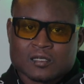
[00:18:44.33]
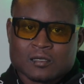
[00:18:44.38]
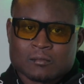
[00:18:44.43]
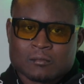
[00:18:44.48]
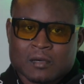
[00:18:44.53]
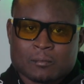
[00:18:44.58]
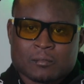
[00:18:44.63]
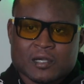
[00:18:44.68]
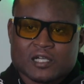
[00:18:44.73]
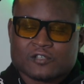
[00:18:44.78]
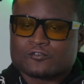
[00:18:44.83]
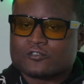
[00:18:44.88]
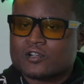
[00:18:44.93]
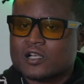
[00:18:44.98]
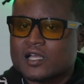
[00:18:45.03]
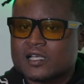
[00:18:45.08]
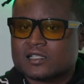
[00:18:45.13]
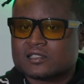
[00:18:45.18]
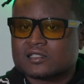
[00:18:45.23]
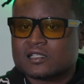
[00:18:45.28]
my best
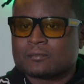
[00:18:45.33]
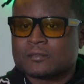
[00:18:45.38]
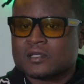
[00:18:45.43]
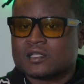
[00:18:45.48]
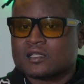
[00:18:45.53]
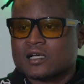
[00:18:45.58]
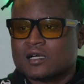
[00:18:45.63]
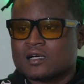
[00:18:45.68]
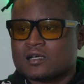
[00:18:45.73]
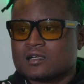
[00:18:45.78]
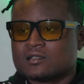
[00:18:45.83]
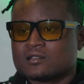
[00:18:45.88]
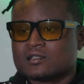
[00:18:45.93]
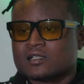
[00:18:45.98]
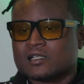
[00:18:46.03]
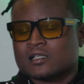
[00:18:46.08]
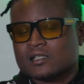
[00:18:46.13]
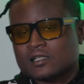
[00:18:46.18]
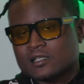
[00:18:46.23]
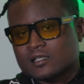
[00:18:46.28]
friend had set me down,
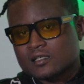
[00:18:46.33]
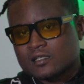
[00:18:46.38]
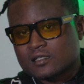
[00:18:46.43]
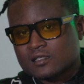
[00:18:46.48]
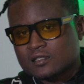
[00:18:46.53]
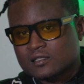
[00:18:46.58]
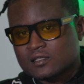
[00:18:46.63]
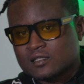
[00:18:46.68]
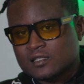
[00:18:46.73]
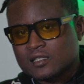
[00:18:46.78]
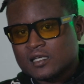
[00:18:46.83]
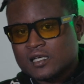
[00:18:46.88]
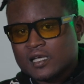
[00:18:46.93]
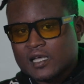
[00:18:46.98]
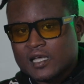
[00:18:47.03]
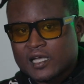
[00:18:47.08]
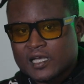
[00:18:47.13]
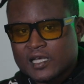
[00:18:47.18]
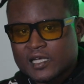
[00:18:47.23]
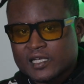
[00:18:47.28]
India,
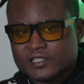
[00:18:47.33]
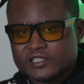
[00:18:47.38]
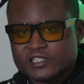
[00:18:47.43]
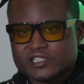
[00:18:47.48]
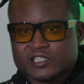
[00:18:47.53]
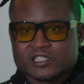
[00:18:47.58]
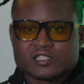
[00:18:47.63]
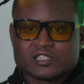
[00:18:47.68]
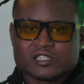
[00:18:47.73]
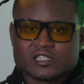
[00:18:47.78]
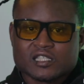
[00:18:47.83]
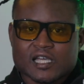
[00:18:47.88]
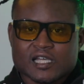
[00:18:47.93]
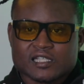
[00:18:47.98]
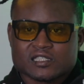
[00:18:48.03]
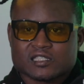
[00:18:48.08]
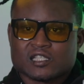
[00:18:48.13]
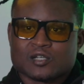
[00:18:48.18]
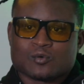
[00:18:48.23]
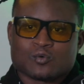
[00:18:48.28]
and she
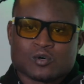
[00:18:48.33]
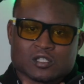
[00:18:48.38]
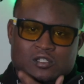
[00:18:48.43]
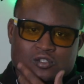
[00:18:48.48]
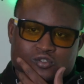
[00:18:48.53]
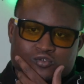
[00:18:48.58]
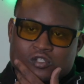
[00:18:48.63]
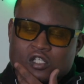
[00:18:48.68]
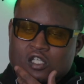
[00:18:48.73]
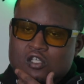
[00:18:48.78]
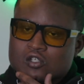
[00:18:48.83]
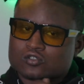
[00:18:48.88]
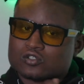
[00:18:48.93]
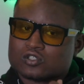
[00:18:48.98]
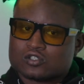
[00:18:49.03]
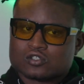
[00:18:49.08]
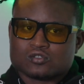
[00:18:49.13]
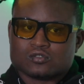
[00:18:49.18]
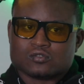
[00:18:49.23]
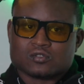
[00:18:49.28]
actually want to do
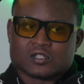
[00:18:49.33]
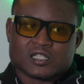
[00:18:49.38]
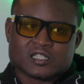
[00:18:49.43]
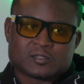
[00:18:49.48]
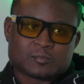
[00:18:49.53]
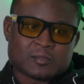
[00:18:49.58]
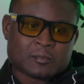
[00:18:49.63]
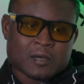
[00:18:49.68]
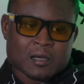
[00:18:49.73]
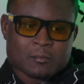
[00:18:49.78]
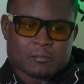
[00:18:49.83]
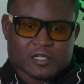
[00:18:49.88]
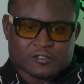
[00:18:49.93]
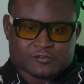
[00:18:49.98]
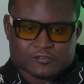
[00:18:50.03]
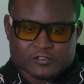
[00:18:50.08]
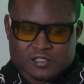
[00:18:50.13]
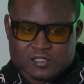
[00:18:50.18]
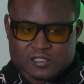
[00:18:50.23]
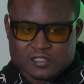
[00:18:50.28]
clothes too. And this been my
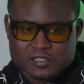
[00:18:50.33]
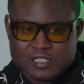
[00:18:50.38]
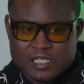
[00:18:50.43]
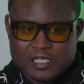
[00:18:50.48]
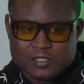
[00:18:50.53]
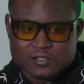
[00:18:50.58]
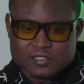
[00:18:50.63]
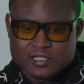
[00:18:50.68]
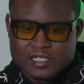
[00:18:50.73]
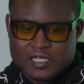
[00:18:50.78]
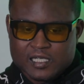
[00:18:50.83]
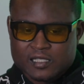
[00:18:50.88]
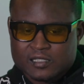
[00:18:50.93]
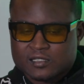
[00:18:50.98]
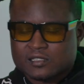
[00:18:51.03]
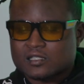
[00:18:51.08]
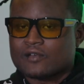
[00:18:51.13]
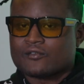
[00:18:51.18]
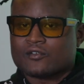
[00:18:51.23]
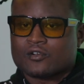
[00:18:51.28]
best friend since I was like in
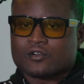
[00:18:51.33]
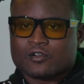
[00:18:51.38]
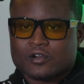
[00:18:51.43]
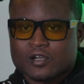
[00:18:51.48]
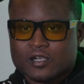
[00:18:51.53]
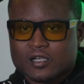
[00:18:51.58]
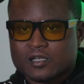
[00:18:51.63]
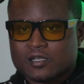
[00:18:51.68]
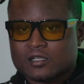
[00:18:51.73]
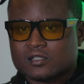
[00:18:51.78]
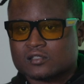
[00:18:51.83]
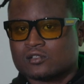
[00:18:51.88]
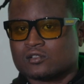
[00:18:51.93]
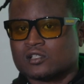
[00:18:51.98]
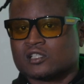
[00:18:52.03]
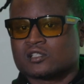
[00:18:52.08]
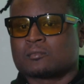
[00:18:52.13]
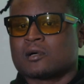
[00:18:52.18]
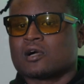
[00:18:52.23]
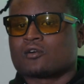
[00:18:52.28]
7th grade. So
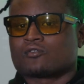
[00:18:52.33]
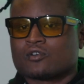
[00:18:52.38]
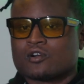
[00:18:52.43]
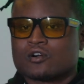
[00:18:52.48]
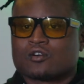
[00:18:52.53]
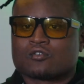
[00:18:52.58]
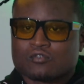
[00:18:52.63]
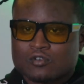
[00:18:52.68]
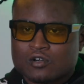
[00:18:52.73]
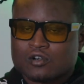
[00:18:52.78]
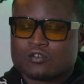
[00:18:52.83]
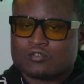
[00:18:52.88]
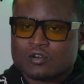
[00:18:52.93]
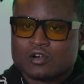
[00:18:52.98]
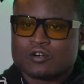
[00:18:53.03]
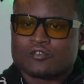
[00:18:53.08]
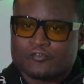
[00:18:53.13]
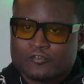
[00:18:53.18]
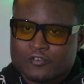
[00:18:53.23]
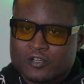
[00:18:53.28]
this is my
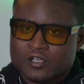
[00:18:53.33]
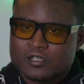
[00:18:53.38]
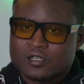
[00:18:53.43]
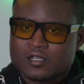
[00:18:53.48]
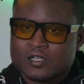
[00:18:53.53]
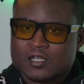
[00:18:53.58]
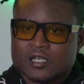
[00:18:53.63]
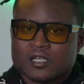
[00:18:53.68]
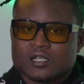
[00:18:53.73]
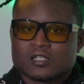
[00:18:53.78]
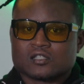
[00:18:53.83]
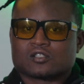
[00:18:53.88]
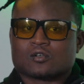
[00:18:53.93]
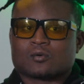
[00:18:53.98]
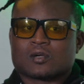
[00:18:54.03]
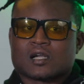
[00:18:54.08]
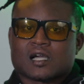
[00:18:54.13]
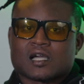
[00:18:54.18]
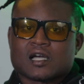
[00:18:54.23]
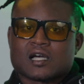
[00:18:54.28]
real friend. So
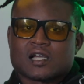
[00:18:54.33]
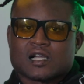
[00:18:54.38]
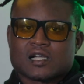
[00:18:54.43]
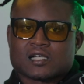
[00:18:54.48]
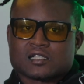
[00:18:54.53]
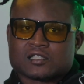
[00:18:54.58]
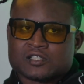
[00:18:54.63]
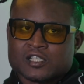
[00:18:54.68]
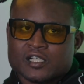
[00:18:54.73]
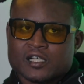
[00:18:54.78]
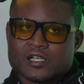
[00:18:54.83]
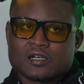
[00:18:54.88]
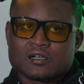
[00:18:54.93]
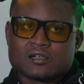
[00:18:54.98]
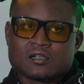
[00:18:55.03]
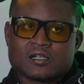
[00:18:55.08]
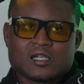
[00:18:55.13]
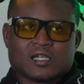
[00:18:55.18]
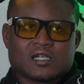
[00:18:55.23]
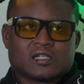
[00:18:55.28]
when I got out of
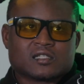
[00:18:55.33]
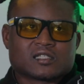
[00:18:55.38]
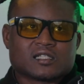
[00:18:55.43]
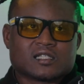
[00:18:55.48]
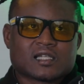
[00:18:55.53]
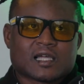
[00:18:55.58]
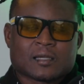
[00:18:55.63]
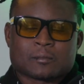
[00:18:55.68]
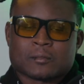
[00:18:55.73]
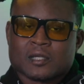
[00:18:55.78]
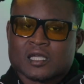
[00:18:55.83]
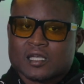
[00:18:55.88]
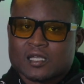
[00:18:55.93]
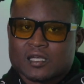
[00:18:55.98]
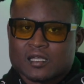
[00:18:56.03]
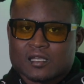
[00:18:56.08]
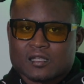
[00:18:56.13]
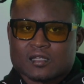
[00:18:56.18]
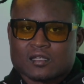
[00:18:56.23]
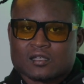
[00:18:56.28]
jail, she like,
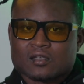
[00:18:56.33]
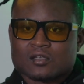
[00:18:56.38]
man,